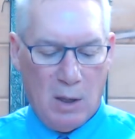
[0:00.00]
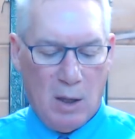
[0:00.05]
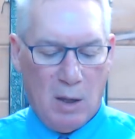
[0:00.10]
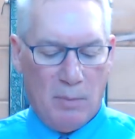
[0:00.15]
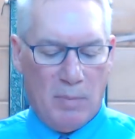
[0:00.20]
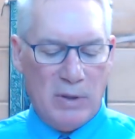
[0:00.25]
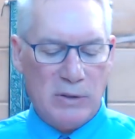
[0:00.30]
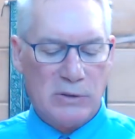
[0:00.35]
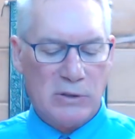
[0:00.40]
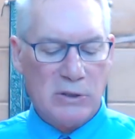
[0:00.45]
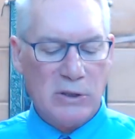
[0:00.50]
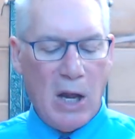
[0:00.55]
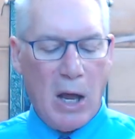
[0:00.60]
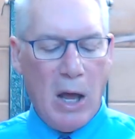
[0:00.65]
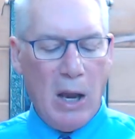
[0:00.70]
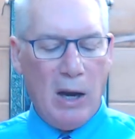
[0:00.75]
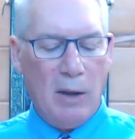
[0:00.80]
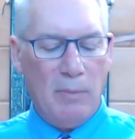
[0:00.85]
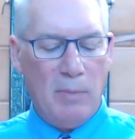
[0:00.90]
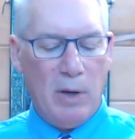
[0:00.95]
But
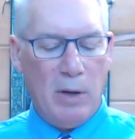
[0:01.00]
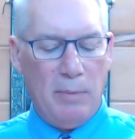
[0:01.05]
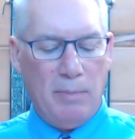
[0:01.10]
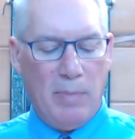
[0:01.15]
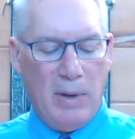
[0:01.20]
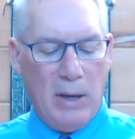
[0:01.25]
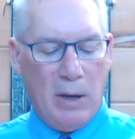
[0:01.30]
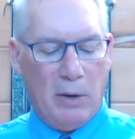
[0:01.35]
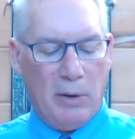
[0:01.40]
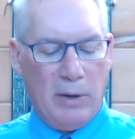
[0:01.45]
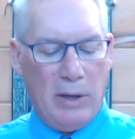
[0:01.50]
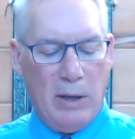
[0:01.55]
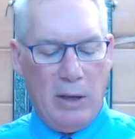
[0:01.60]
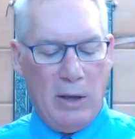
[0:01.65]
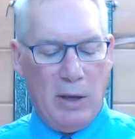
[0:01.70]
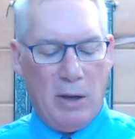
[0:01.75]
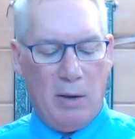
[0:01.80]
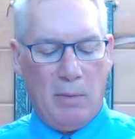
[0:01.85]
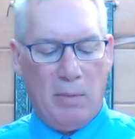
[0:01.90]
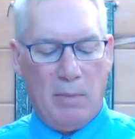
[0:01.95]
Solomon built
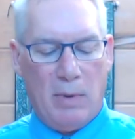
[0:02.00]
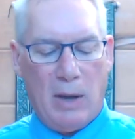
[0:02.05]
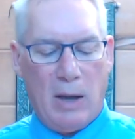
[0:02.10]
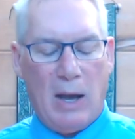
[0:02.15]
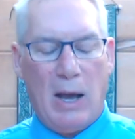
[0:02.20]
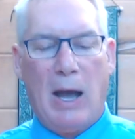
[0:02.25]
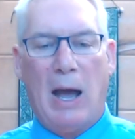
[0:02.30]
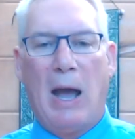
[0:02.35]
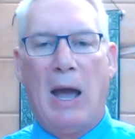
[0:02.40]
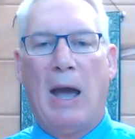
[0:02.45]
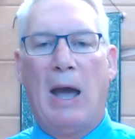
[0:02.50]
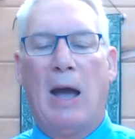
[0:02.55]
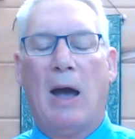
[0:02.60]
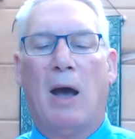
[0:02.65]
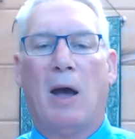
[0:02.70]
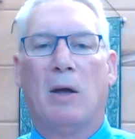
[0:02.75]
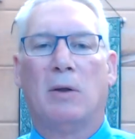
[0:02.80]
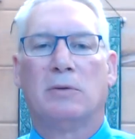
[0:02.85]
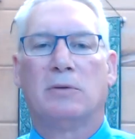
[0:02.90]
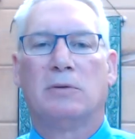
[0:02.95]
him a house.